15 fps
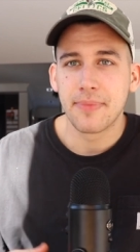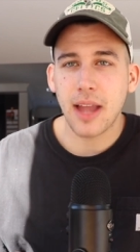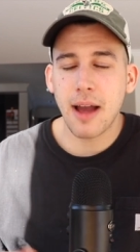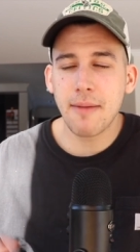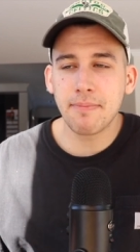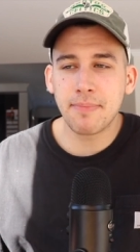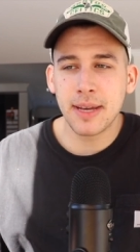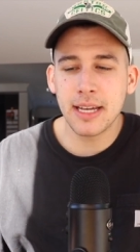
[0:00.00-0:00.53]

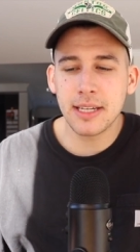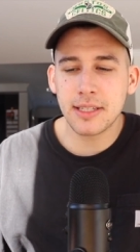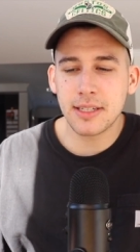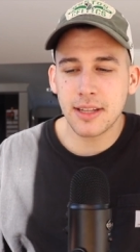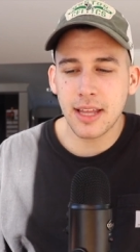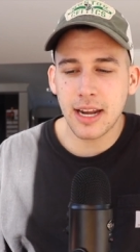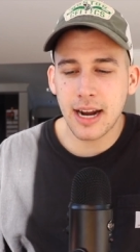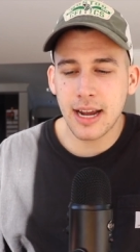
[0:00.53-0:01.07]
I'm
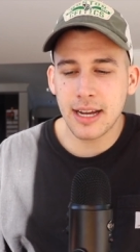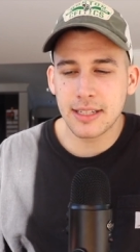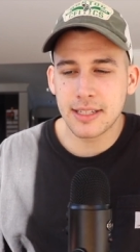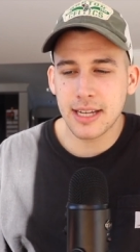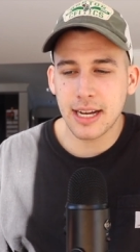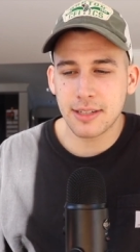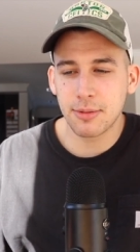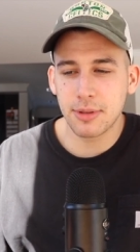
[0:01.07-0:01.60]
pissed that I had
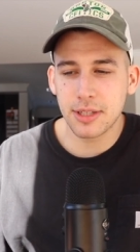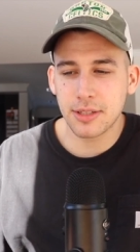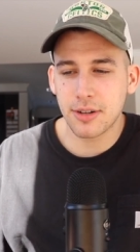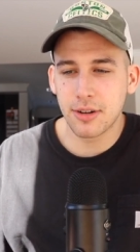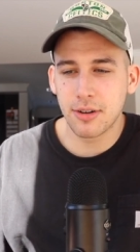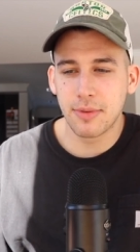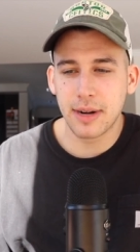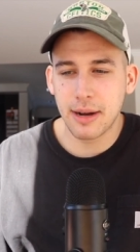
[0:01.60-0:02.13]
sex with this
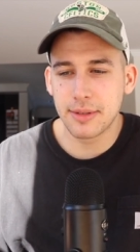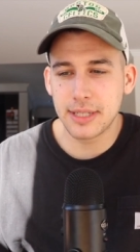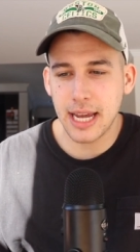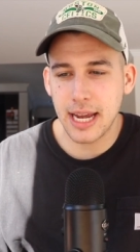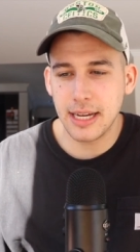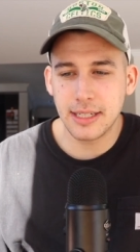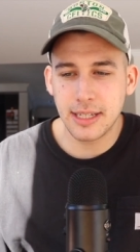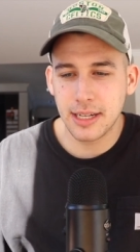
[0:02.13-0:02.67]
girl when I was
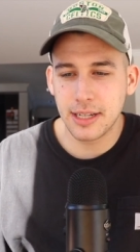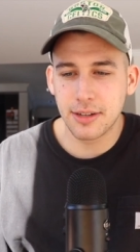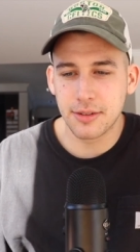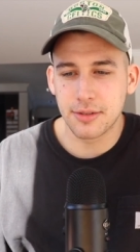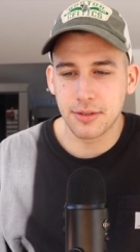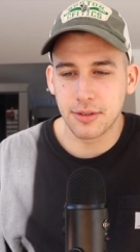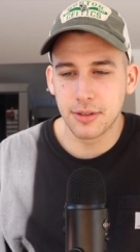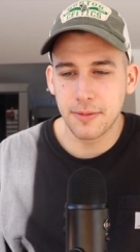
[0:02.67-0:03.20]
18
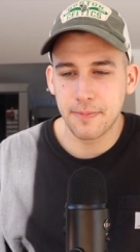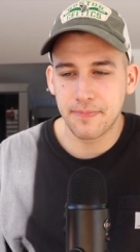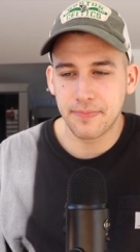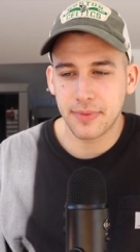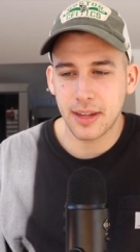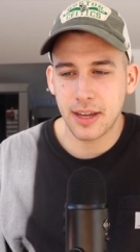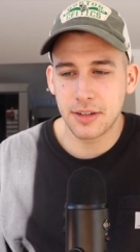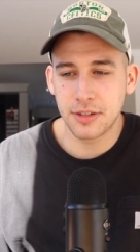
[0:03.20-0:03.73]
years old
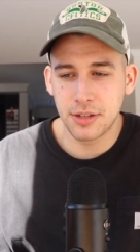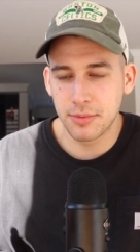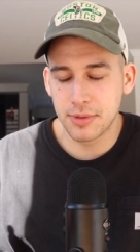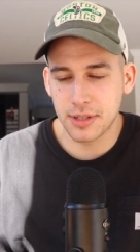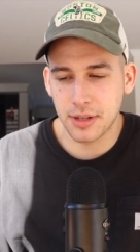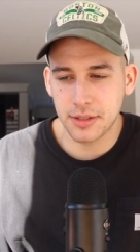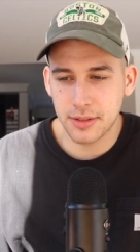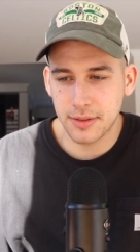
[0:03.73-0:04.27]
and she
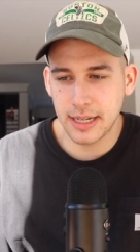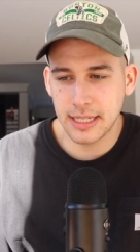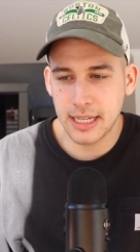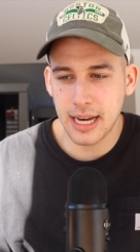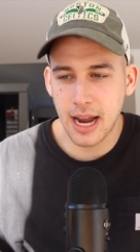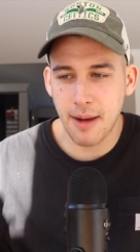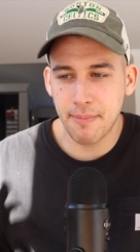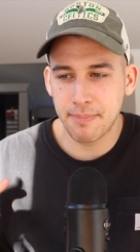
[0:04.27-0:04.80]
was also
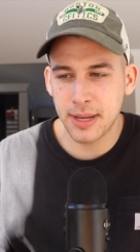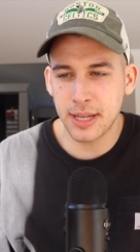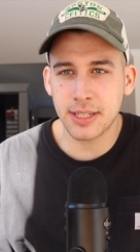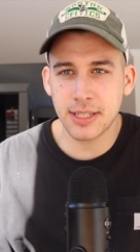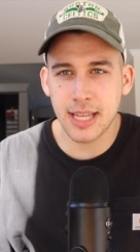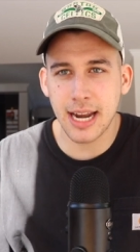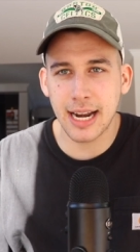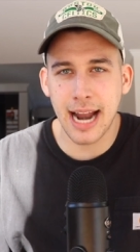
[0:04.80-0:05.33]
18. I'm
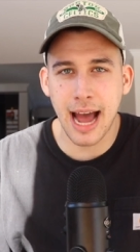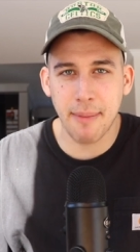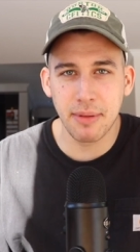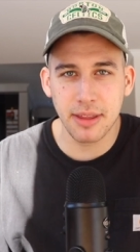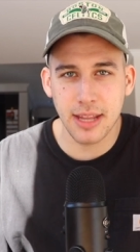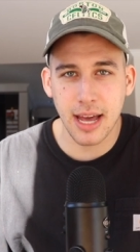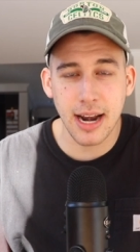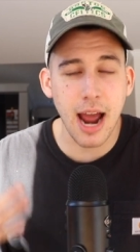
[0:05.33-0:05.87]
pissed that it
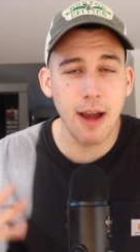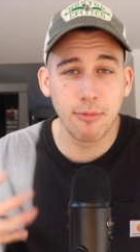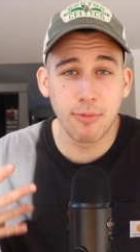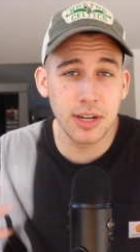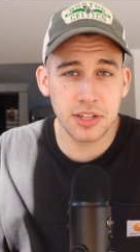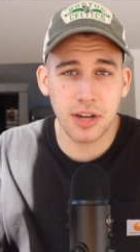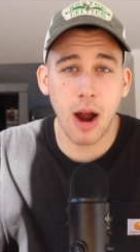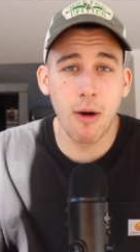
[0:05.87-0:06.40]
happened then. I
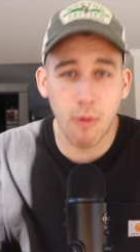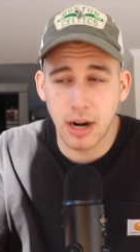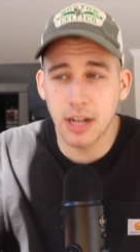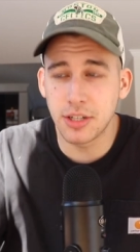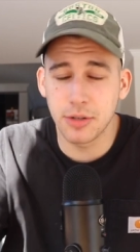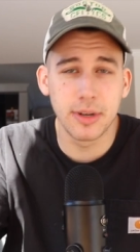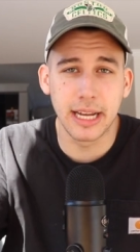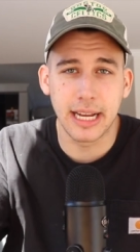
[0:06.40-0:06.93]
wish I want to
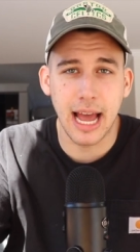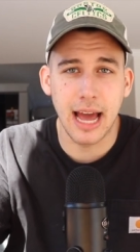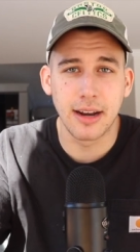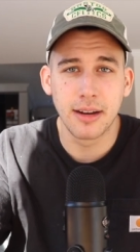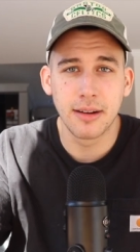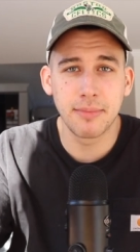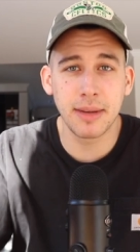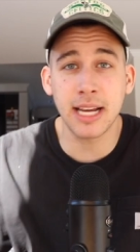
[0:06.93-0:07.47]
do it again
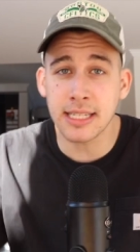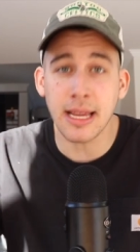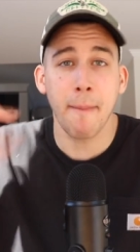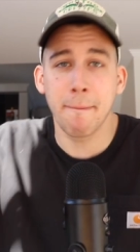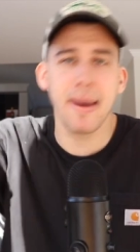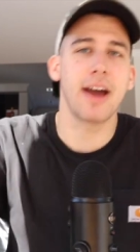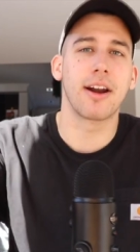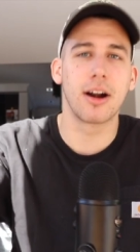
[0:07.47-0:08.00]
because
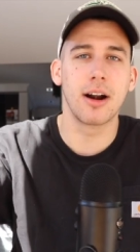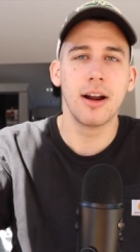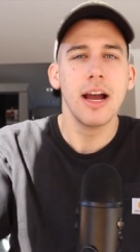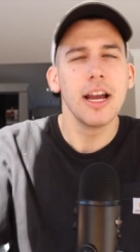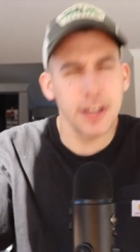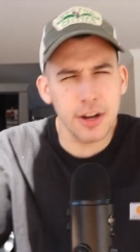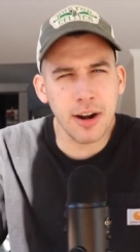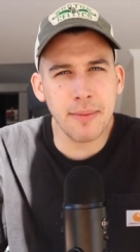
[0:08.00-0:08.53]
I'm better.
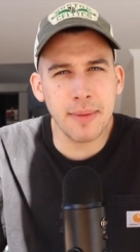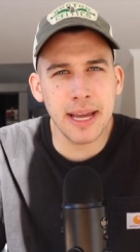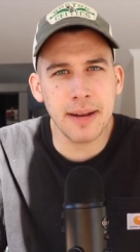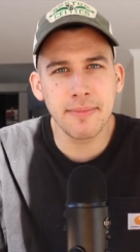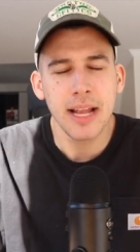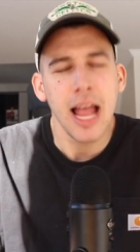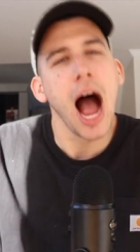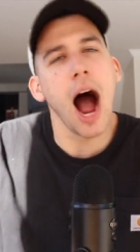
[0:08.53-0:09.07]
You know what I
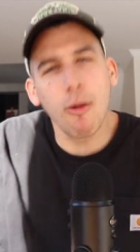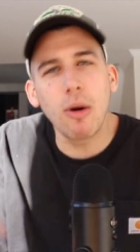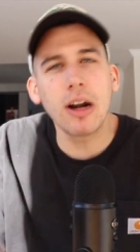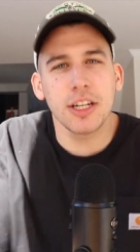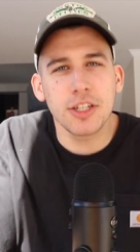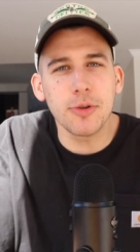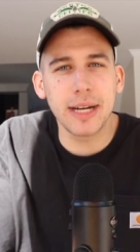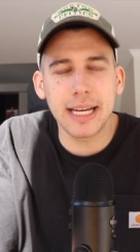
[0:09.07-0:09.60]
mean? I want
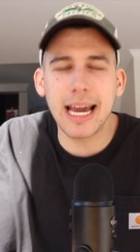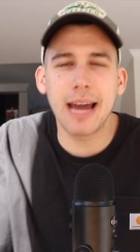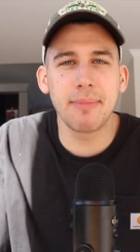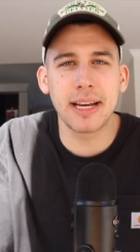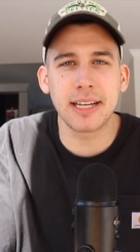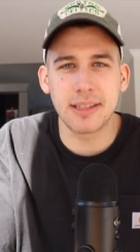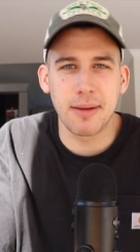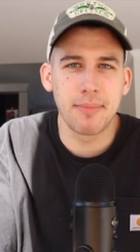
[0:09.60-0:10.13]
to do it again
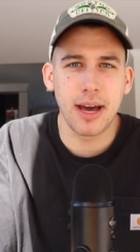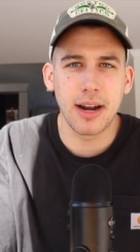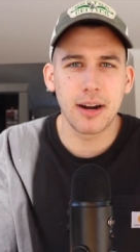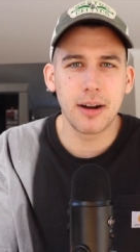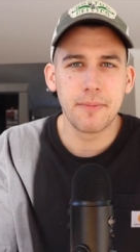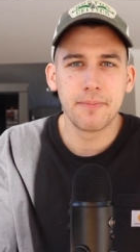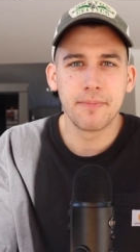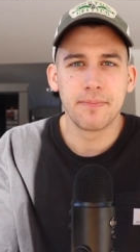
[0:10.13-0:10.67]
because I'm better.